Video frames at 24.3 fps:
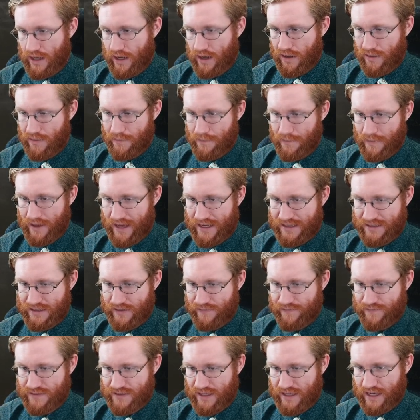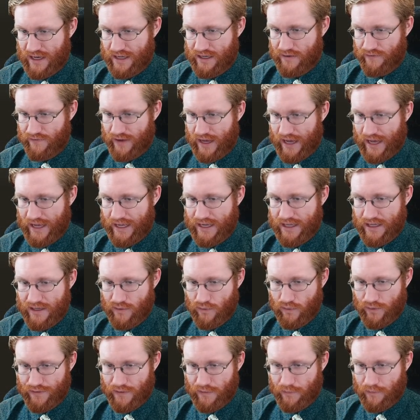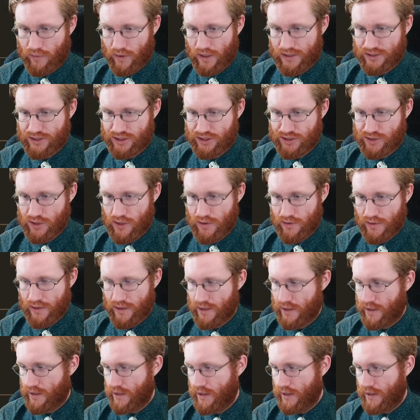as if to kind of hide it with a brush stroke.